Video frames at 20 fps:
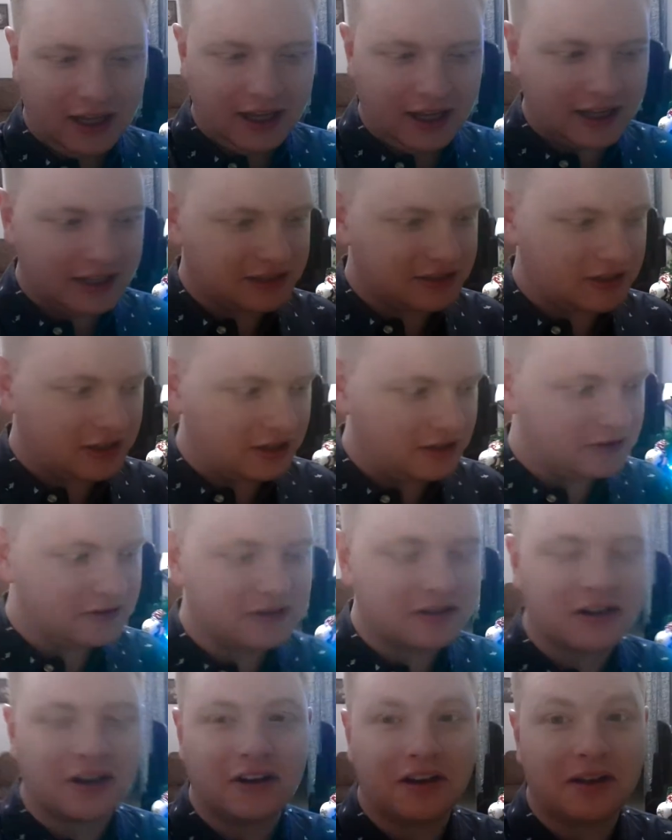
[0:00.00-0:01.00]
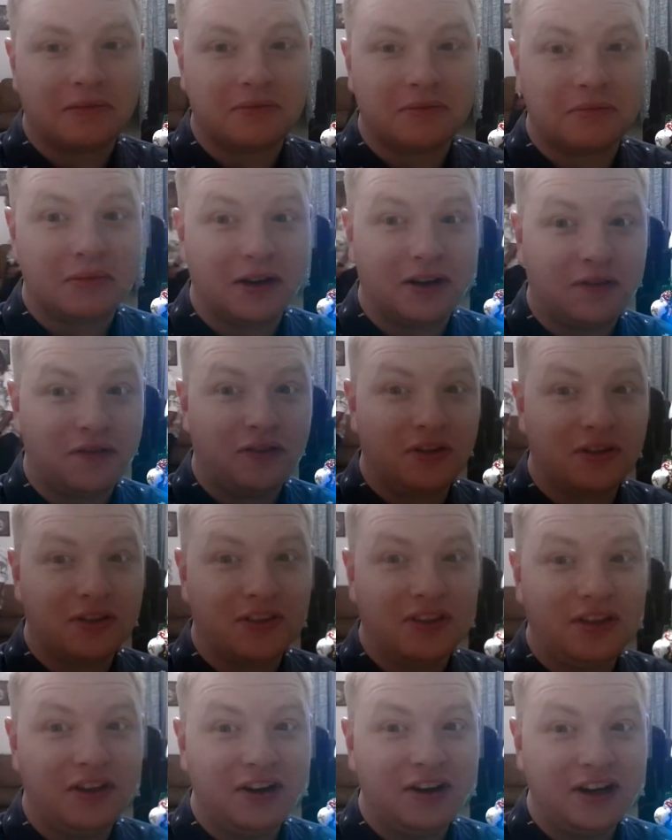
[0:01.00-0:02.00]
Yeah, so we got up about
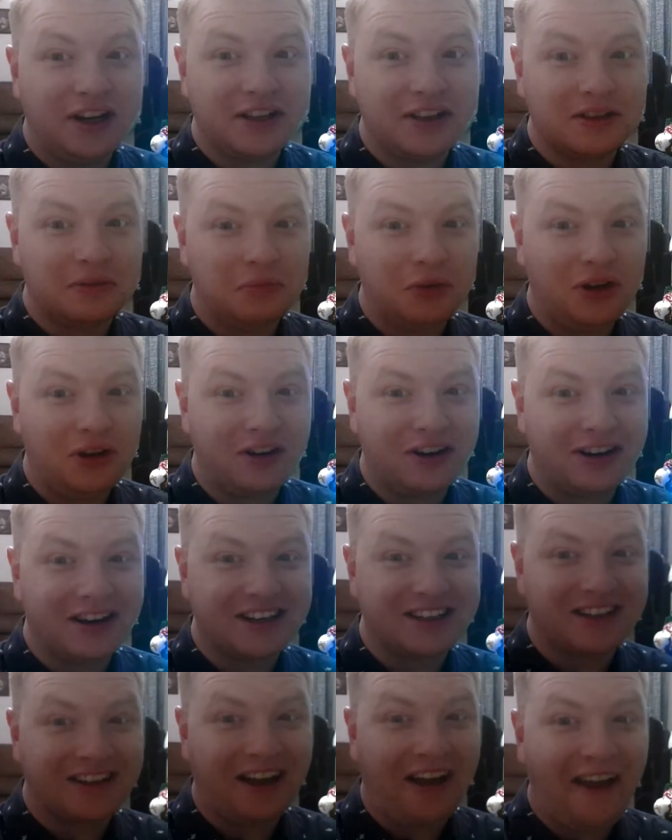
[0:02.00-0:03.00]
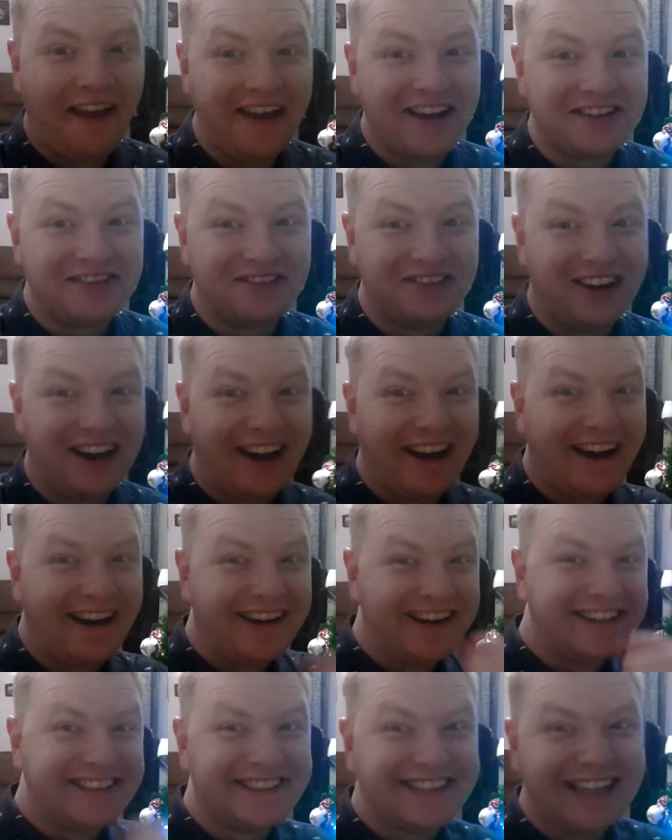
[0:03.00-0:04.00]
4:30 in the morning to go.
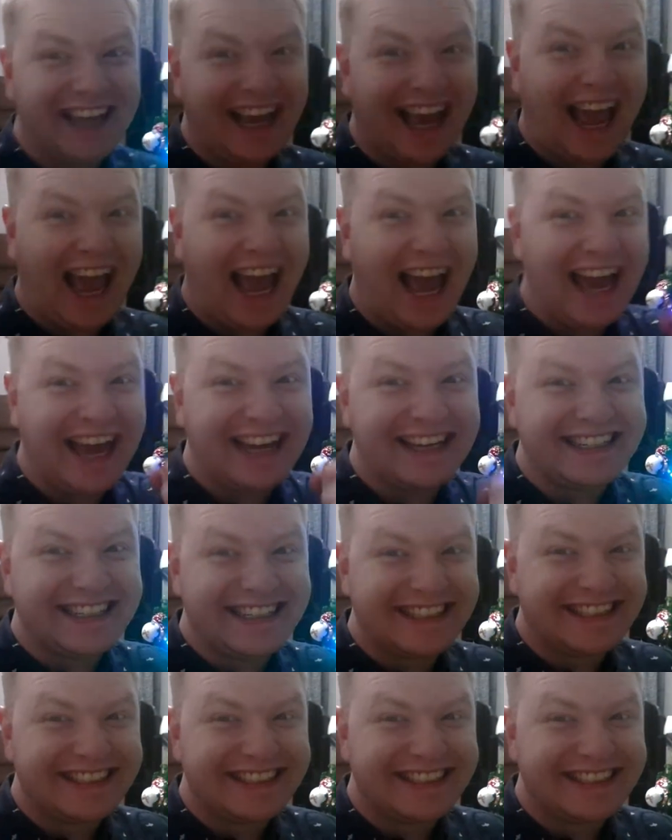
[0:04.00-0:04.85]
Woo! Yay!